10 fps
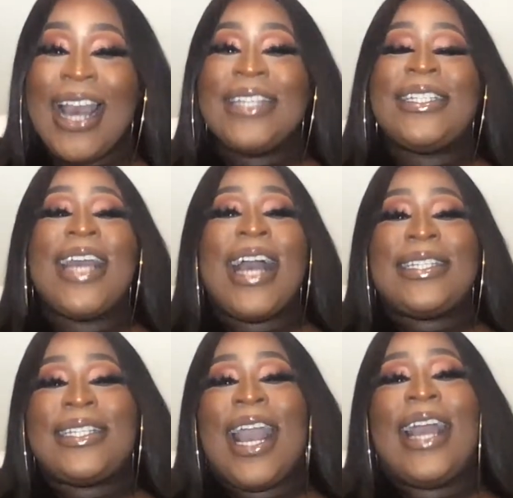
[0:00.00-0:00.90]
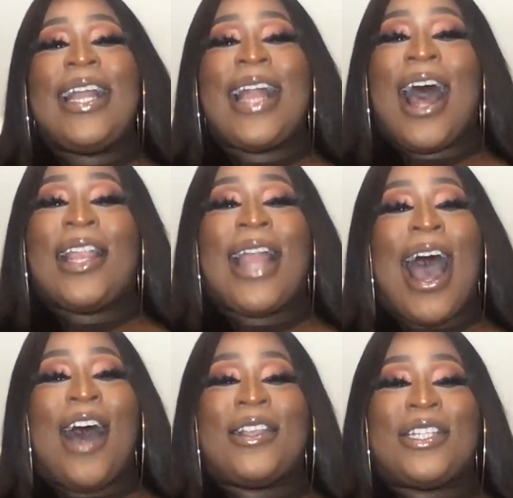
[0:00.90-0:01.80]
Just saying it out
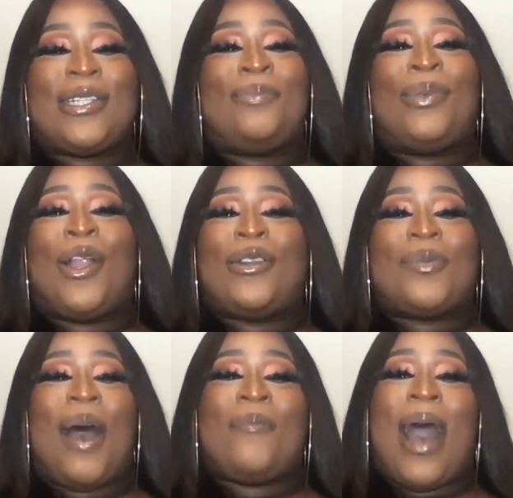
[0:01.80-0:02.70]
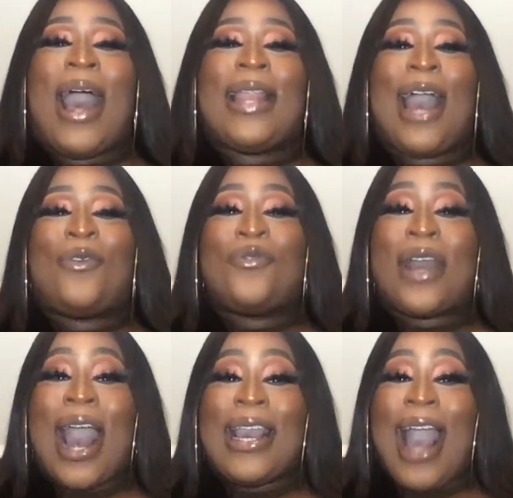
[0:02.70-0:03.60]
loud just blows my mind. Like,
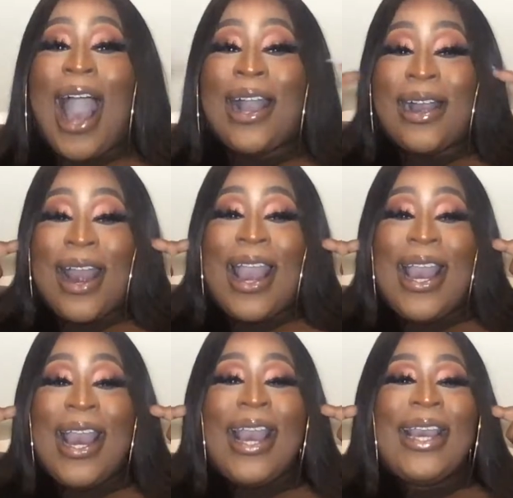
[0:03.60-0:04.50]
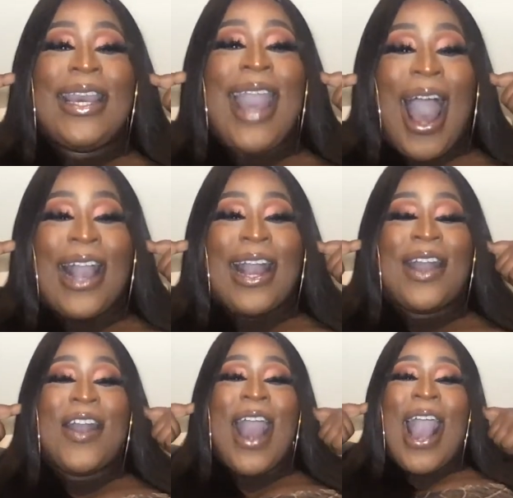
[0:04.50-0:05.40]
Ruka, y'all
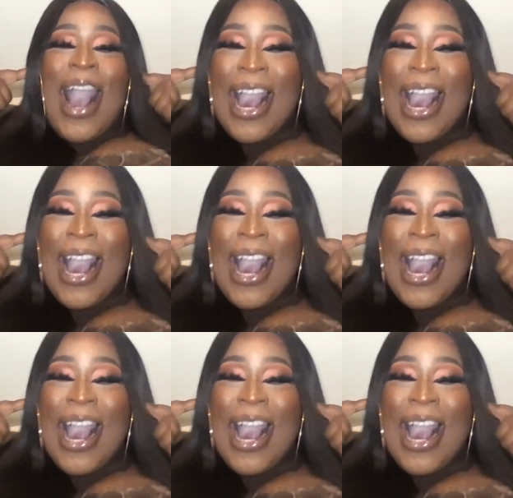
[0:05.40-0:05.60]
crazy.